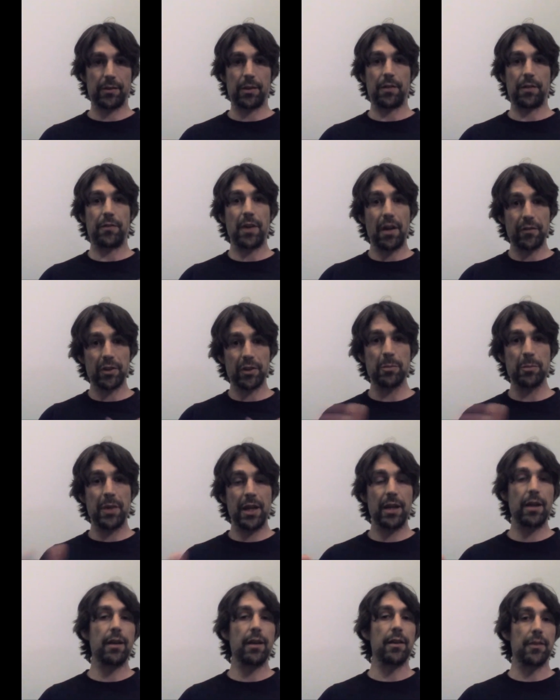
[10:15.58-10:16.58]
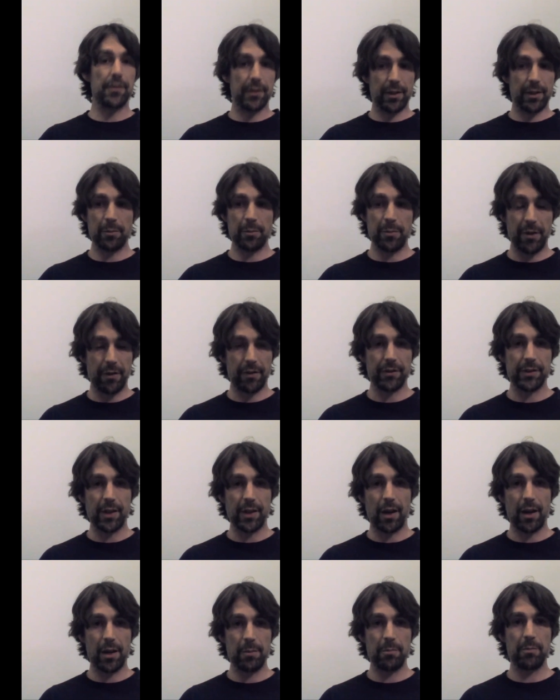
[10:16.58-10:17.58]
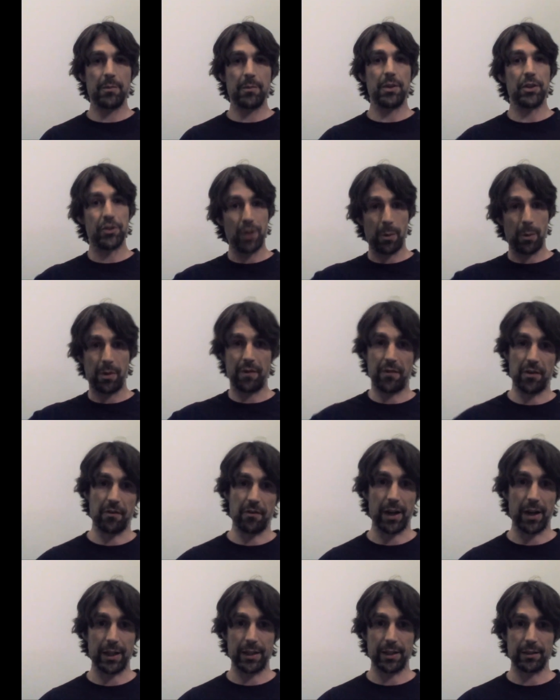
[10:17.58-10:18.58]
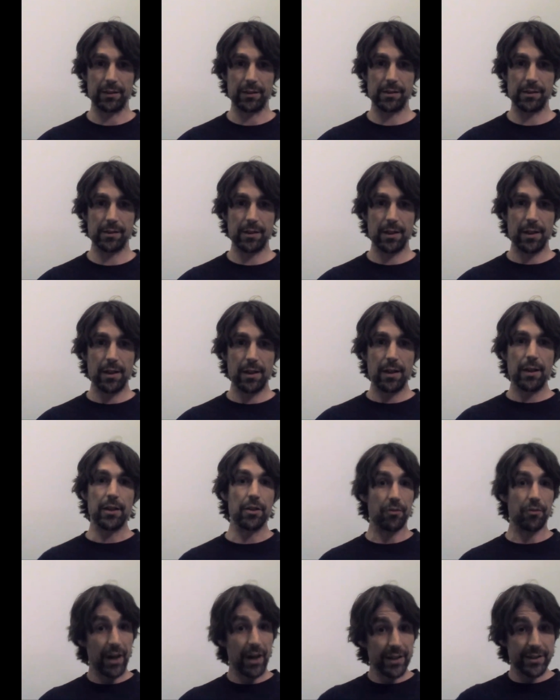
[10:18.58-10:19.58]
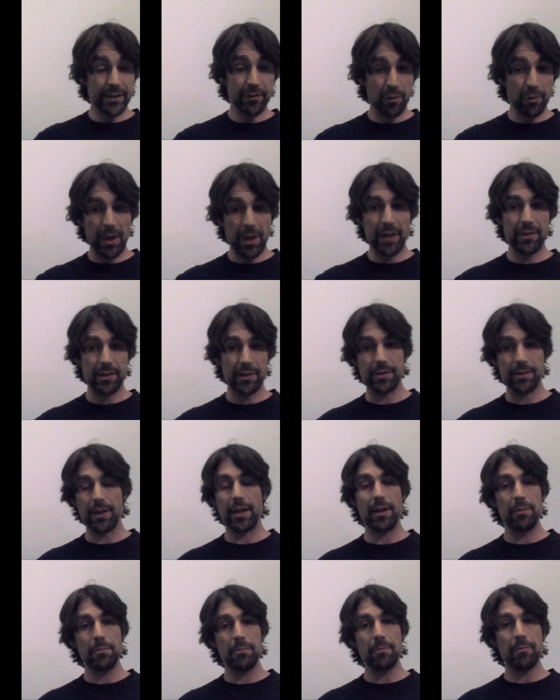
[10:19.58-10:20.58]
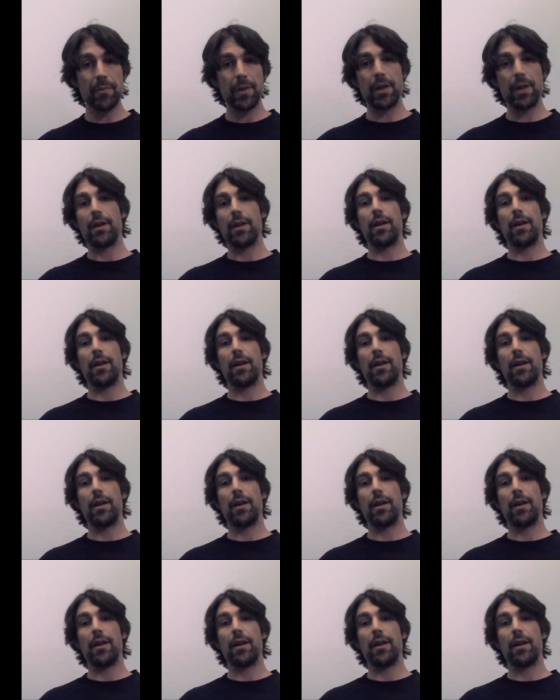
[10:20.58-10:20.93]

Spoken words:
So if you haven't competed in a certain period of time, you drop off the rankings. Your rating remains the same.